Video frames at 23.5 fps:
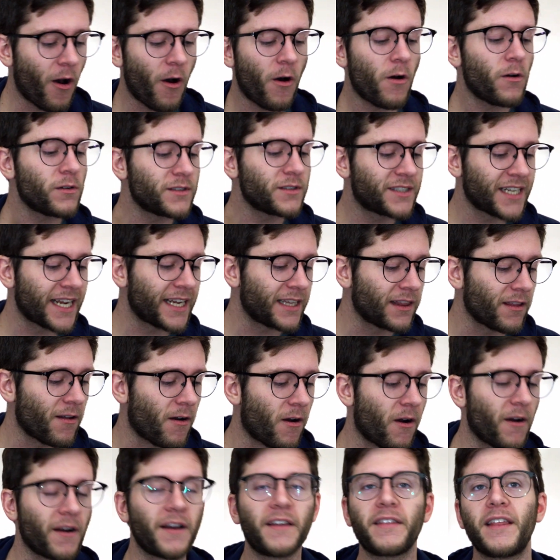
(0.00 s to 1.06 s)
all day
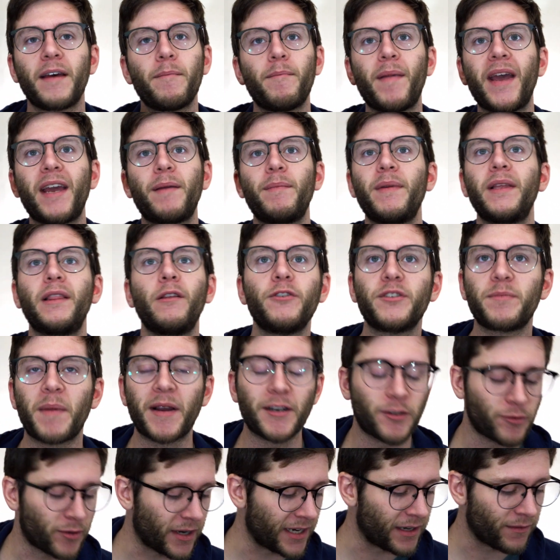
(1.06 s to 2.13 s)
long that make me lose
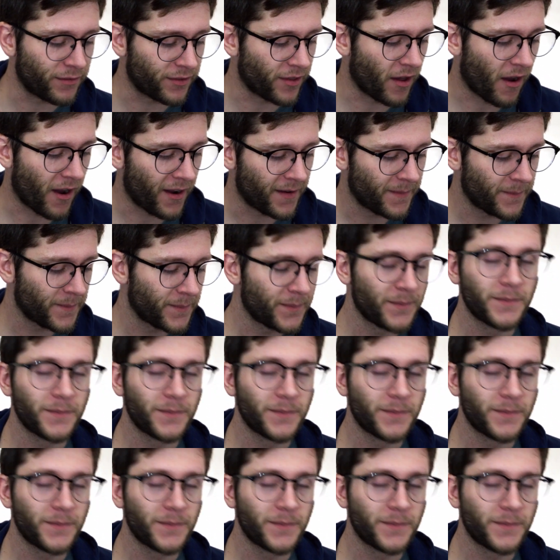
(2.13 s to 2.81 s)
my train of thought.